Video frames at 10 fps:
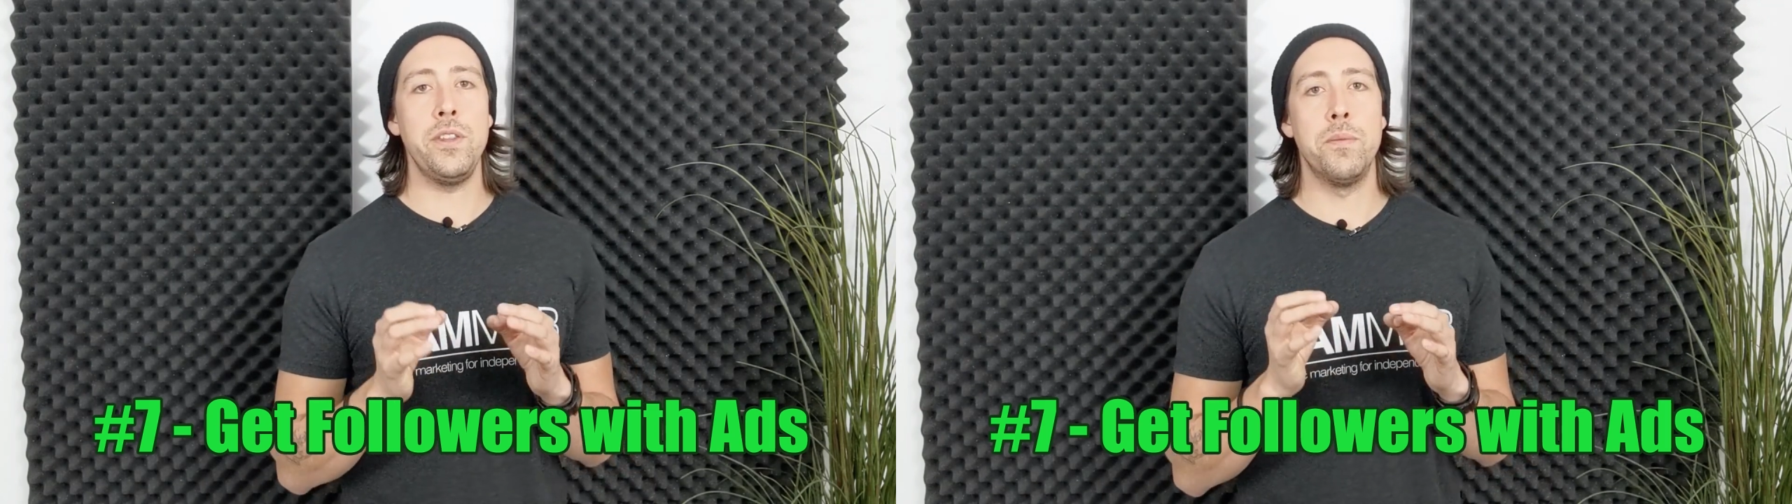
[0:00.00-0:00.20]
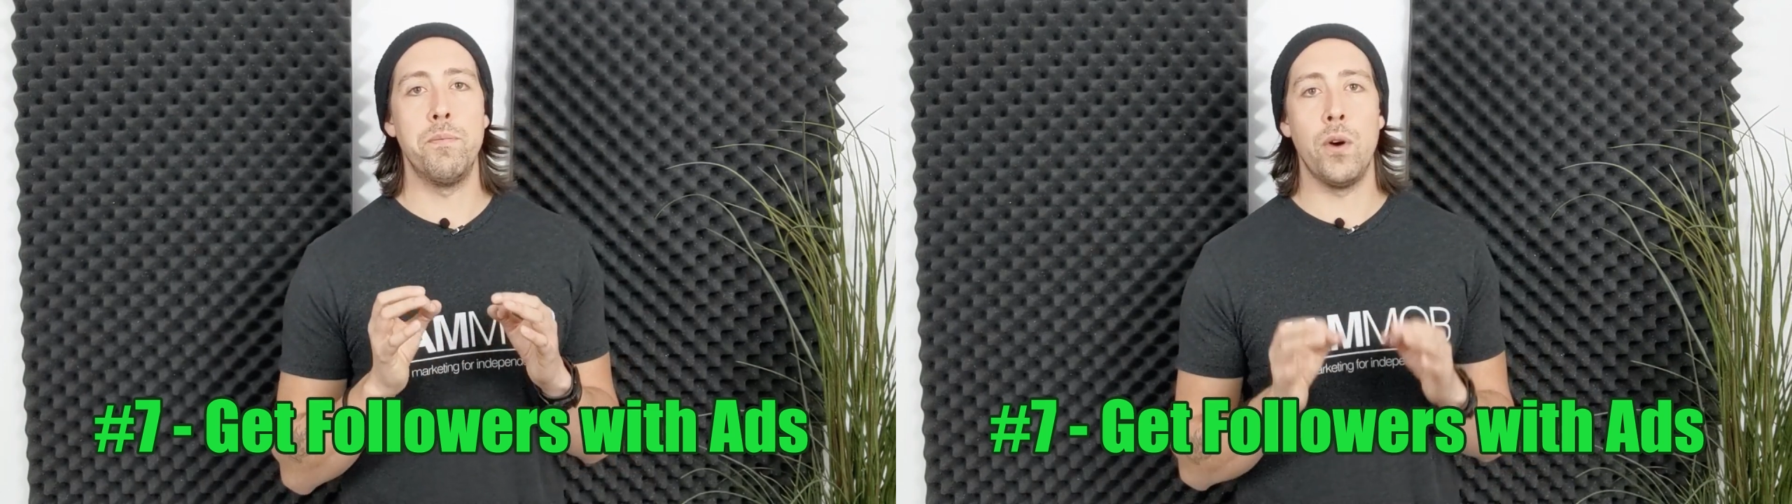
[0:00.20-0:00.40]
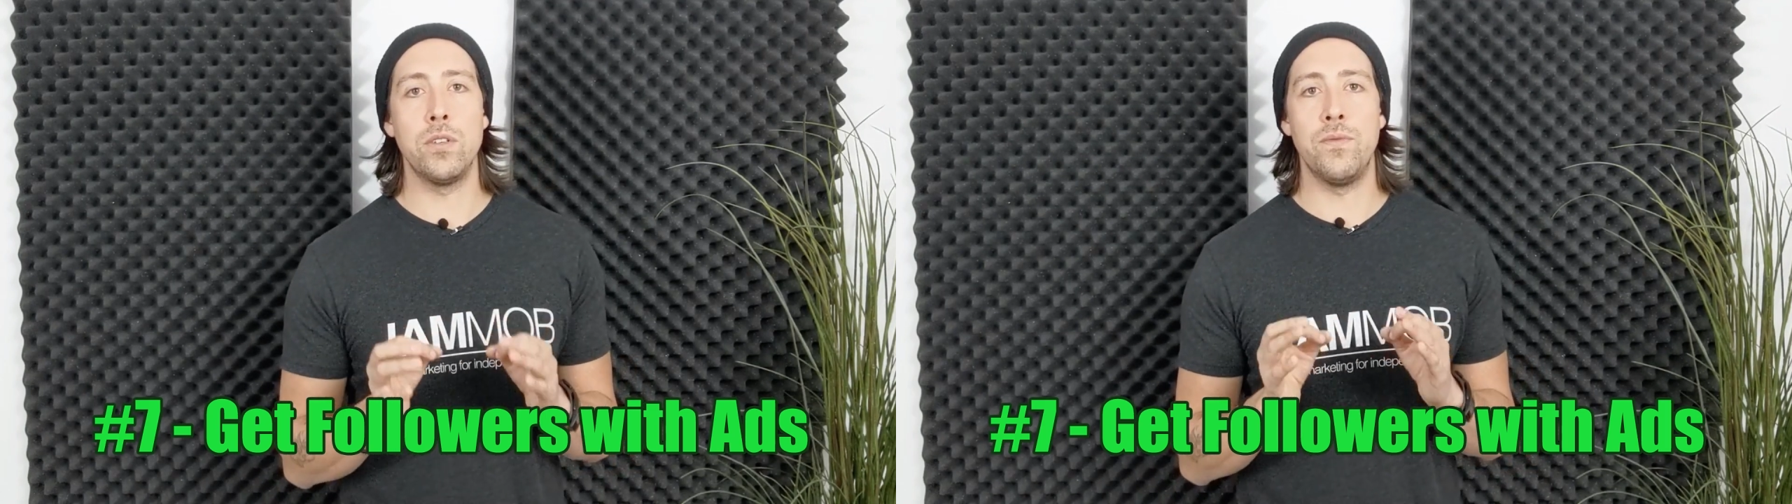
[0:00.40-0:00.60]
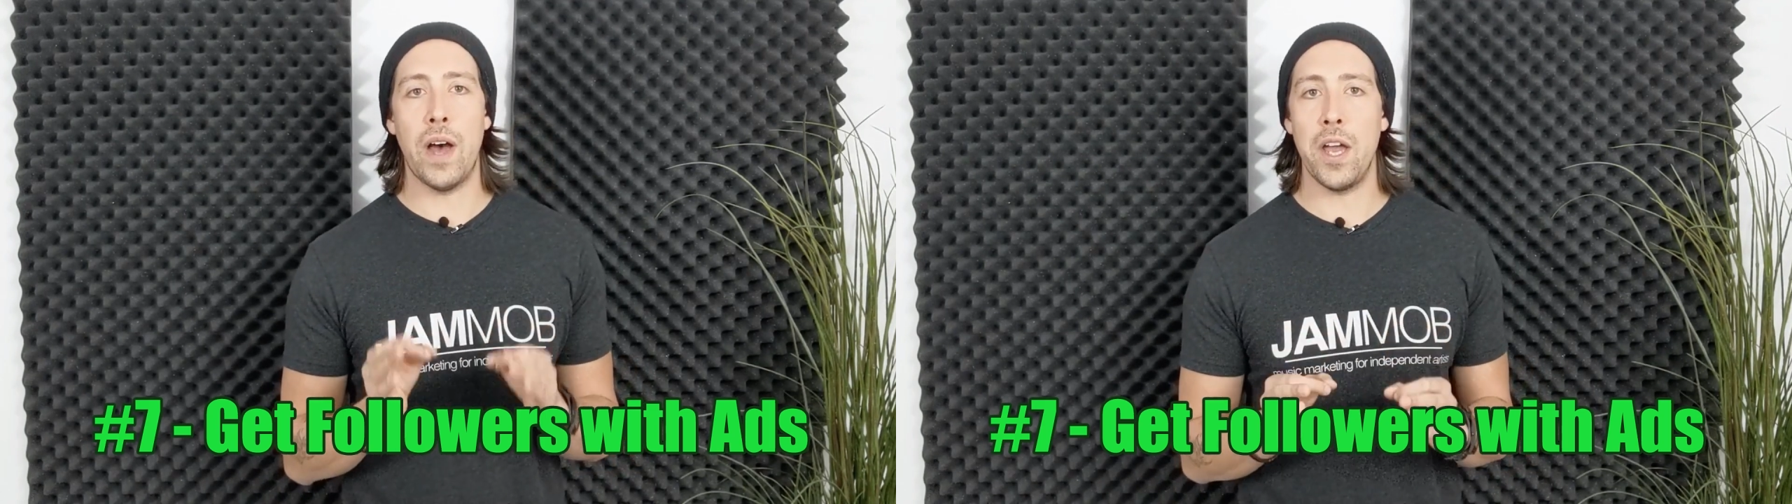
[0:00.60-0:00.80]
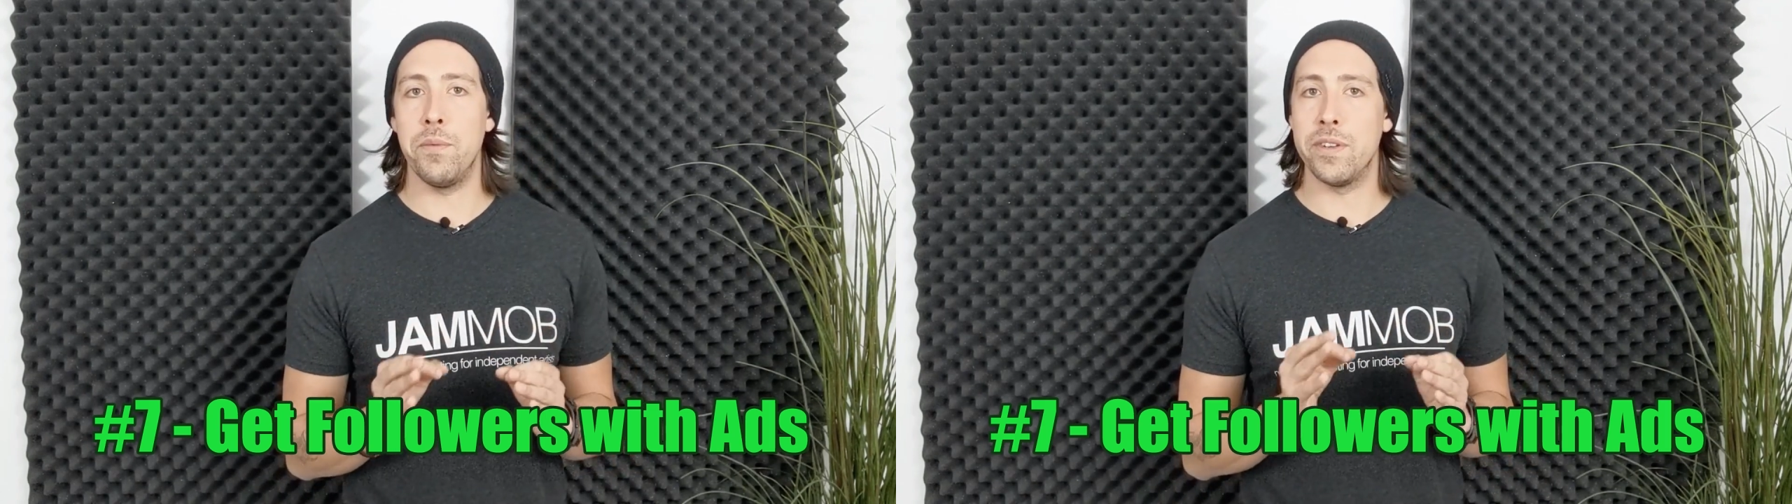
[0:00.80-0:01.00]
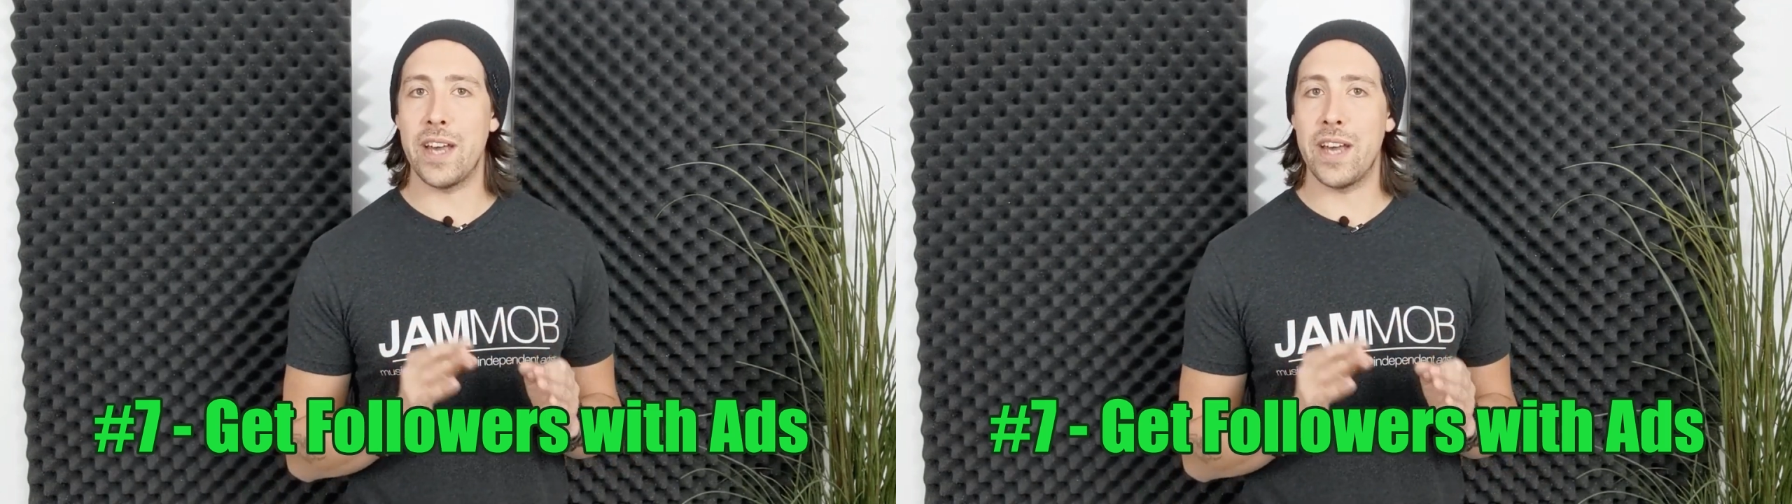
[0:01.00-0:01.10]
the most valuable